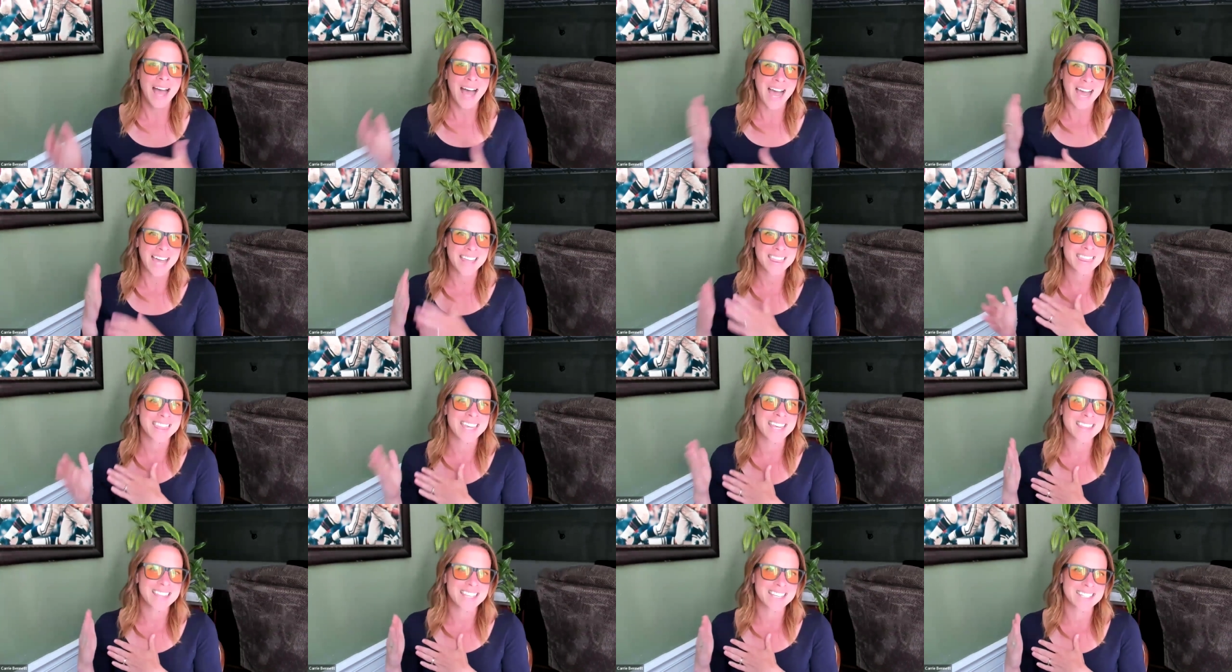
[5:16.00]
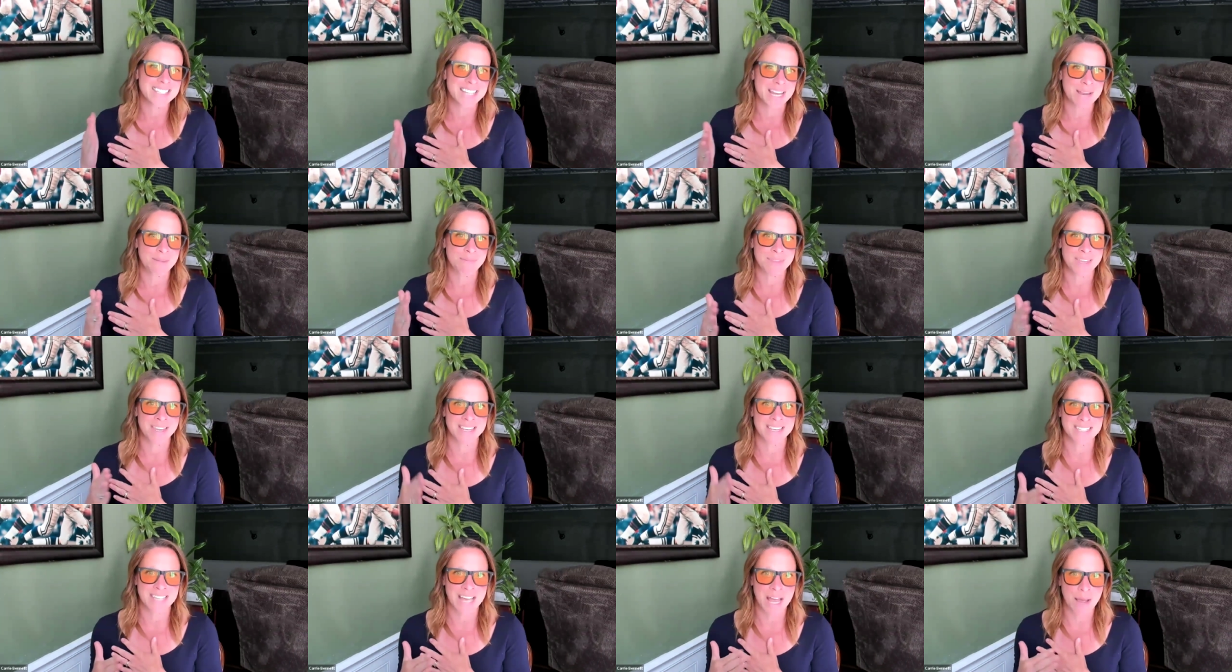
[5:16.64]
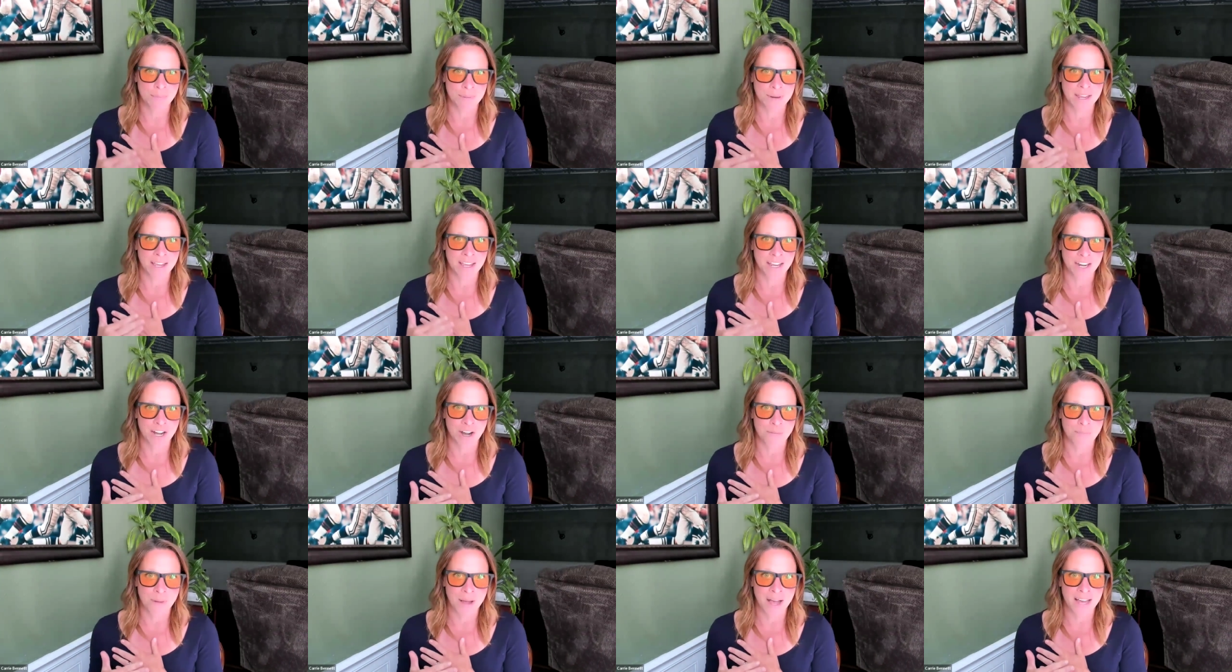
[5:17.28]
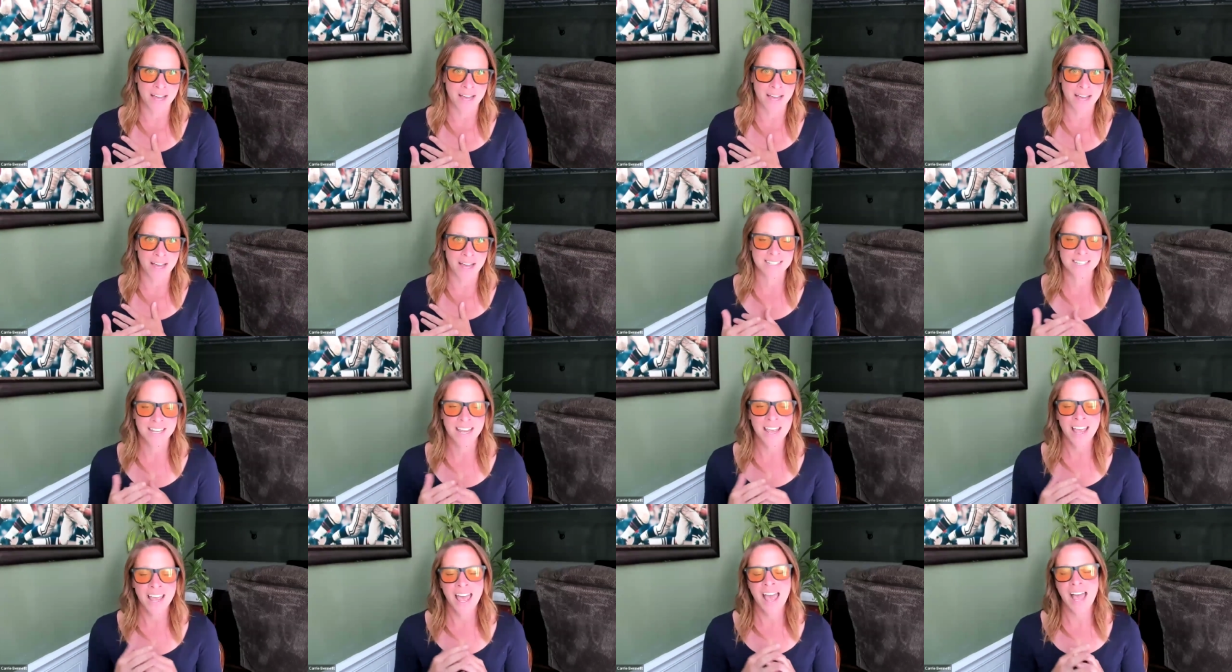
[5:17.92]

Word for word: I think the same thing is happening in our bodies.